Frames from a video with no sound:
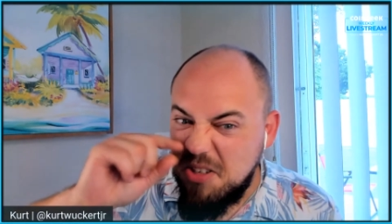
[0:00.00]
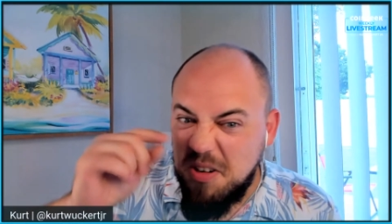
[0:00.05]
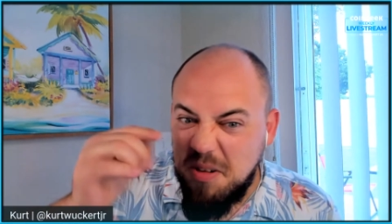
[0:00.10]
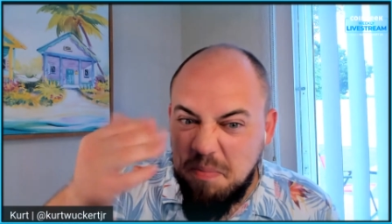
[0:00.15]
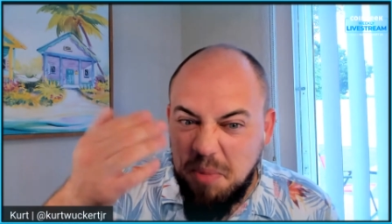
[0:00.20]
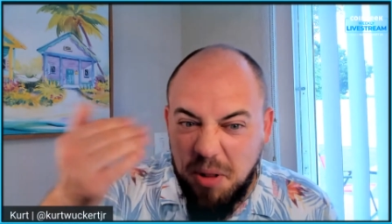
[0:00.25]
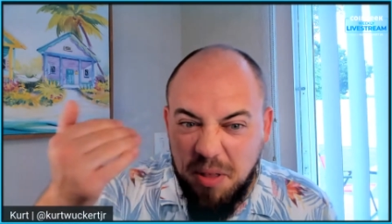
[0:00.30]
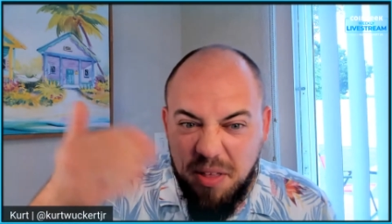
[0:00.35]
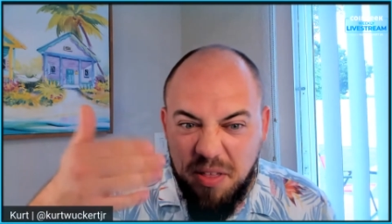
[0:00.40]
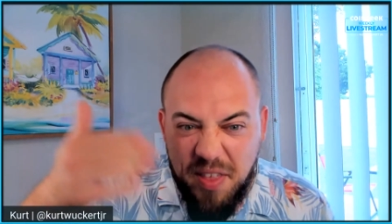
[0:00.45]

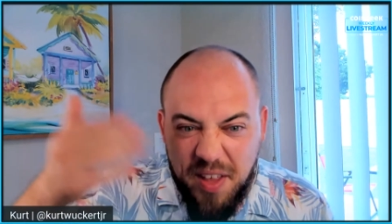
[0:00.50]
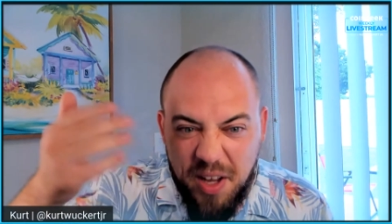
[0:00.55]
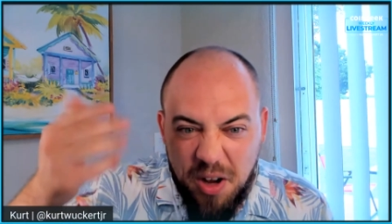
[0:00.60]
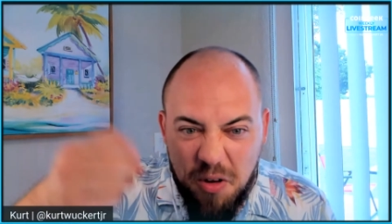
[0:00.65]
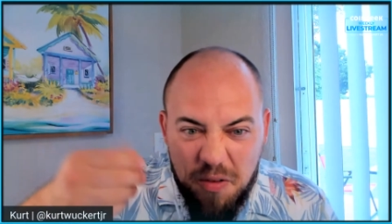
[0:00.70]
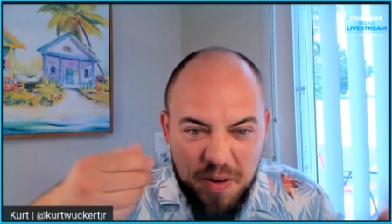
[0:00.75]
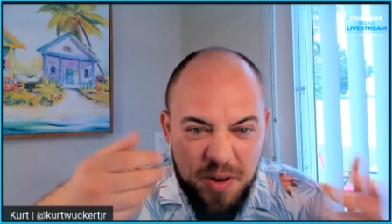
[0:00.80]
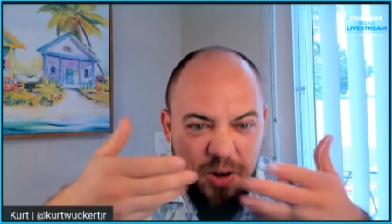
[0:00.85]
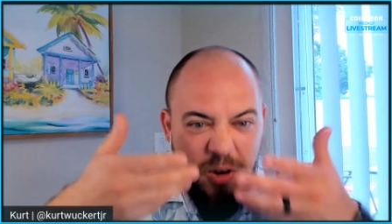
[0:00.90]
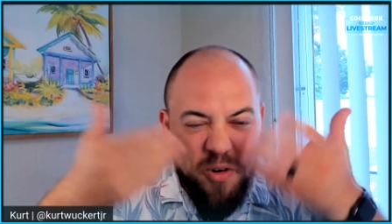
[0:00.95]
make sure you pull the
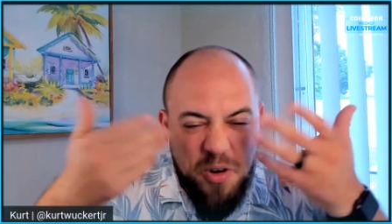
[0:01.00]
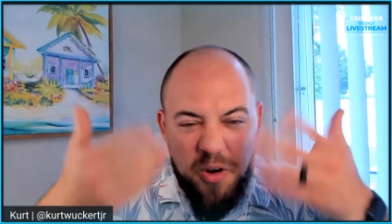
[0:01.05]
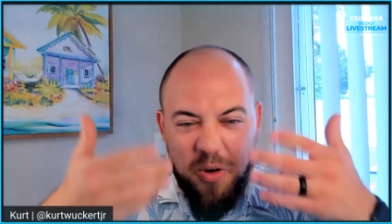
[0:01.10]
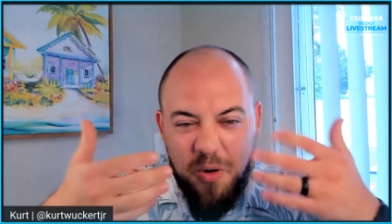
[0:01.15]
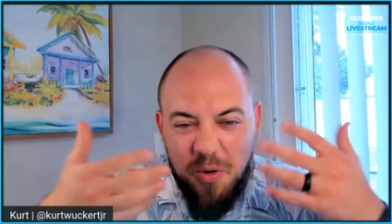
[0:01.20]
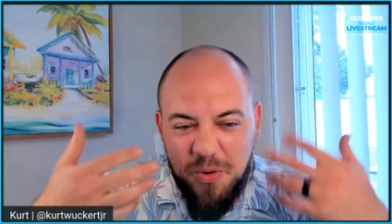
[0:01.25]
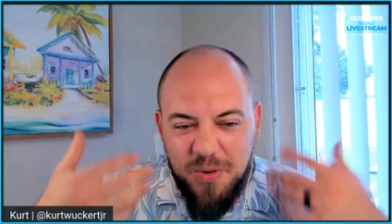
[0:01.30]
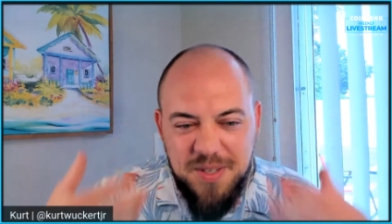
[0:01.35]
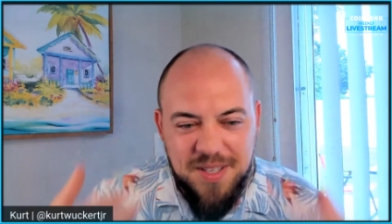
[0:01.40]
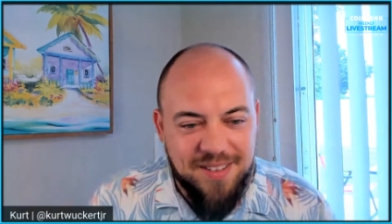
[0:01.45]
thing over
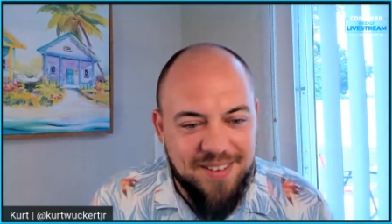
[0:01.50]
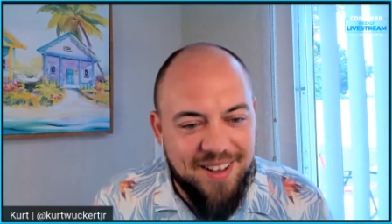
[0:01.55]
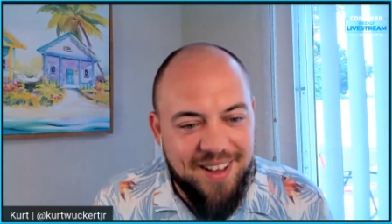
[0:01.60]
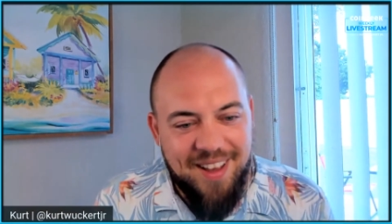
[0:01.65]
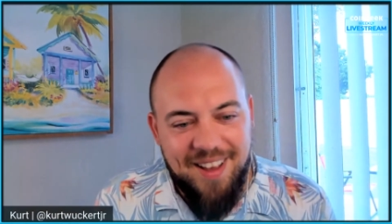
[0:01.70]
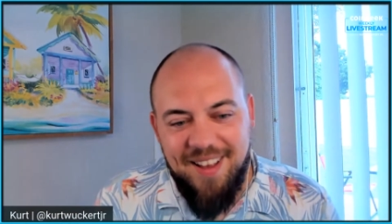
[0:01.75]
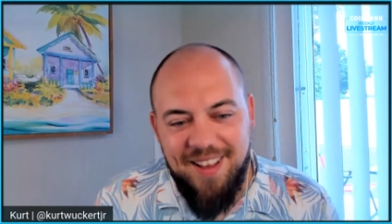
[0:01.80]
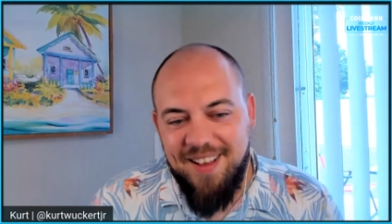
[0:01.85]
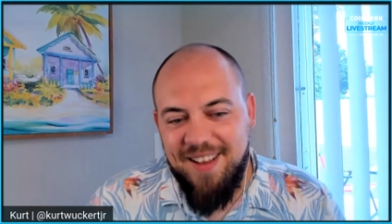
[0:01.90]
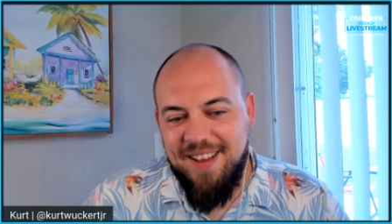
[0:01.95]
your nose,
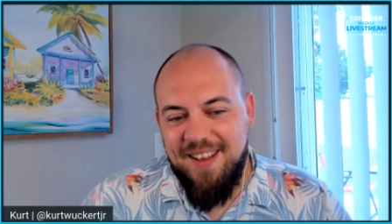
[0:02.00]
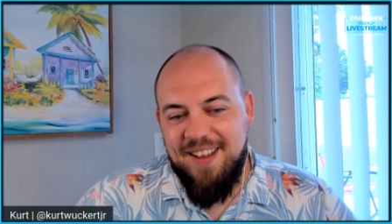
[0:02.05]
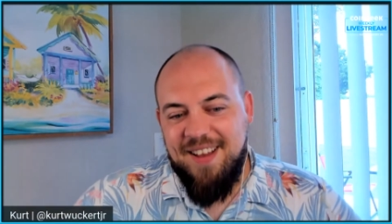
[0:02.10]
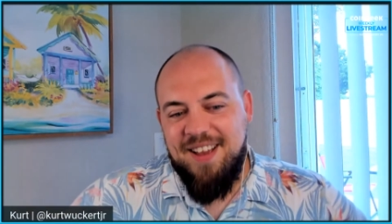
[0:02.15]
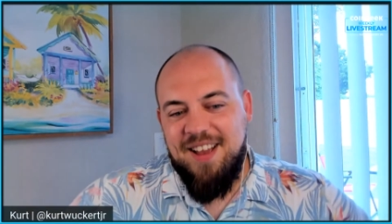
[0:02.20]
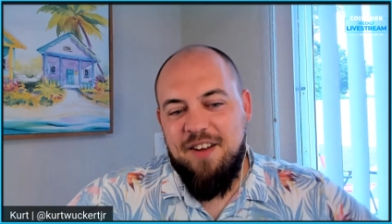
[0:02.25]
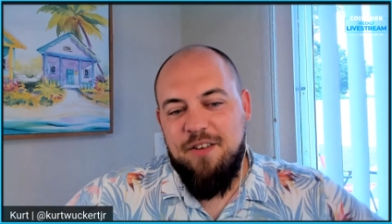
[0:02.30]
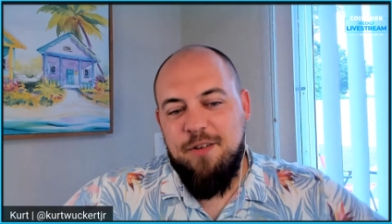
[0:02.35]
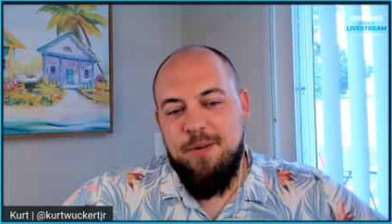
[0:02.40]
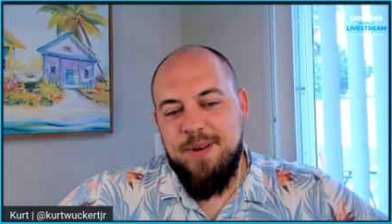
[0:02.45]
and
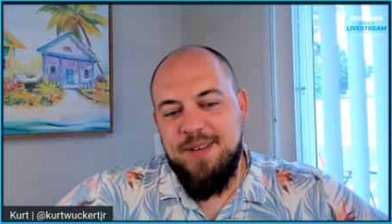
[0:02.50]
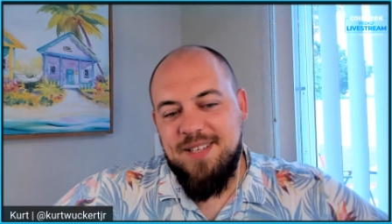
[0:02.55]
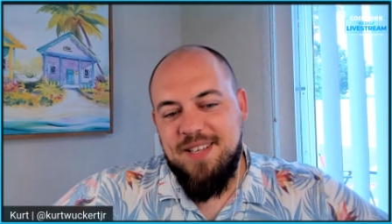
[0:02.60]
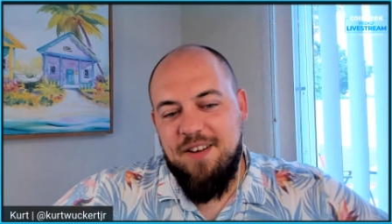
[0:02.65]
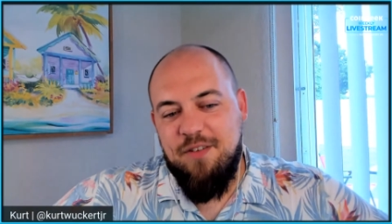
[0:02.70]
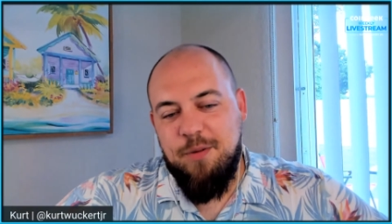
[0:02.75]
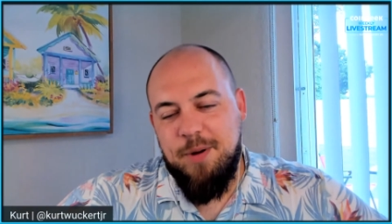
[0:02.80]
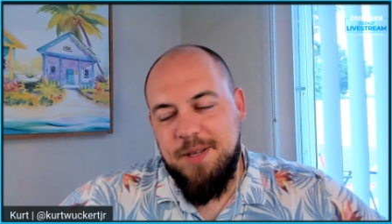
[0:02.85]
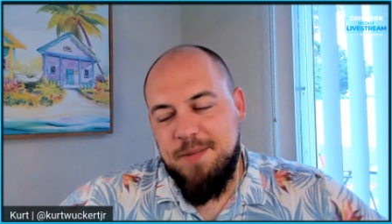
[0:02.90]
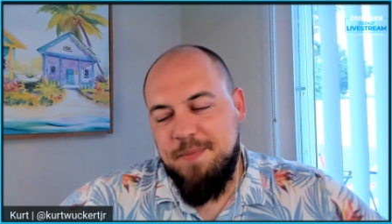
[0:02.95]

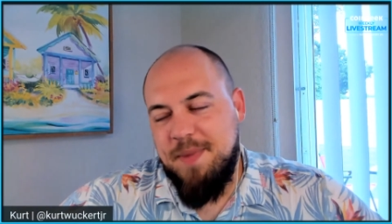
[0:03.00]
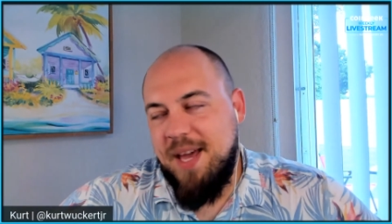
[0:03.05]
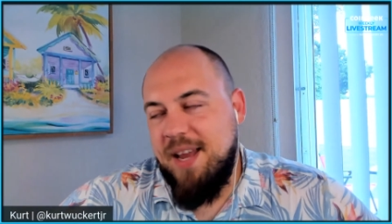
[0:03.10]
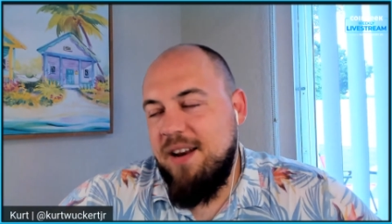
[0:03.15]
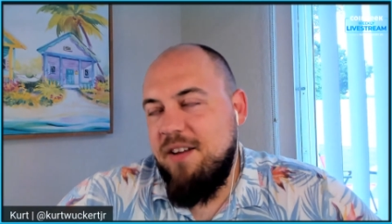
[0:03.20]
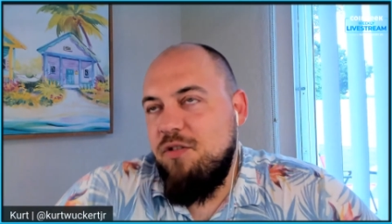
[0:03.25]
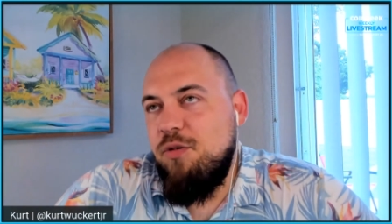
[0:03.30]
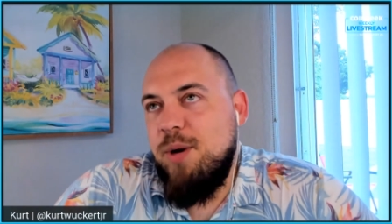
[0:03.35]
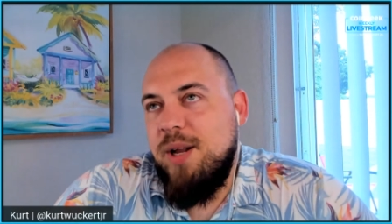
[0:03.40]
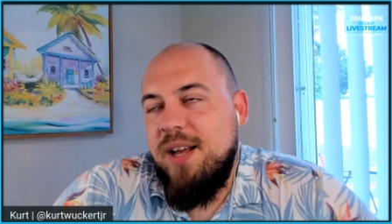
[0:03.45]

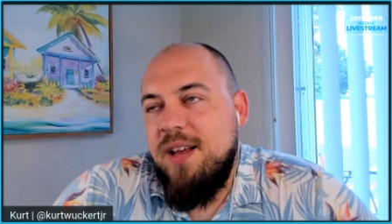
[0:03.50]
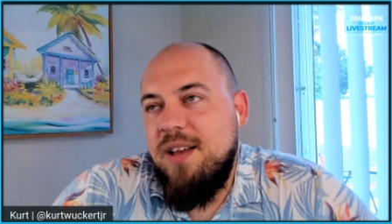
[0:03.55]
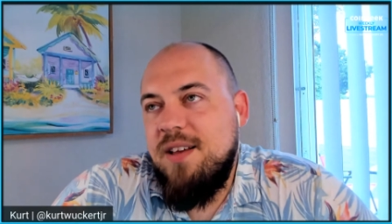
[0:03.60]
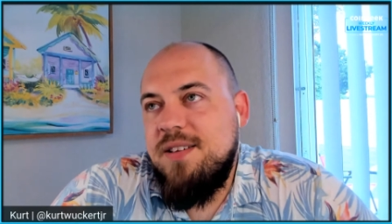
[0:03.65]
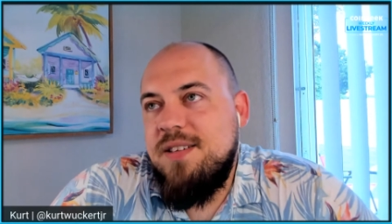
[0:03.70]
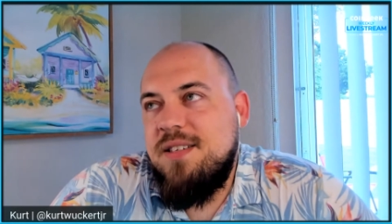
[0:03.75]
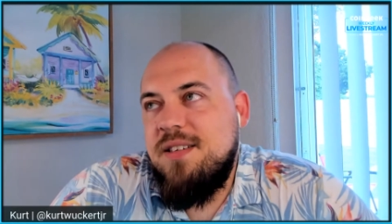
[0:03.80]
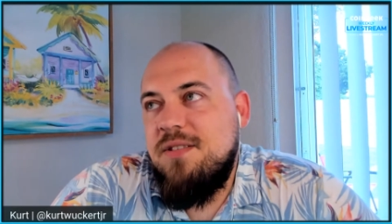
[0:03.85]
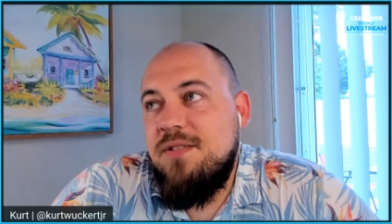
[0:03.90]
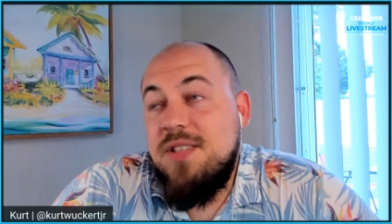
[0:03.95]
everybody's mad at
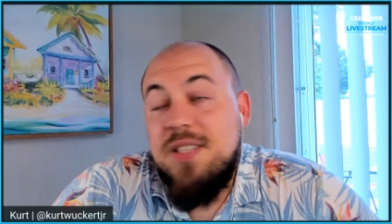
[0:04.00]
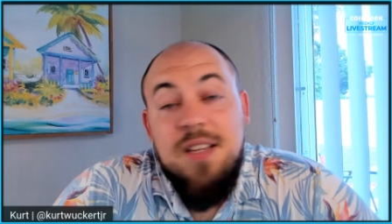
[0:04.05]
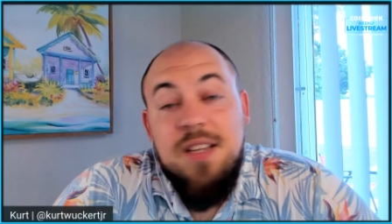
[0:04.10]
everybody else.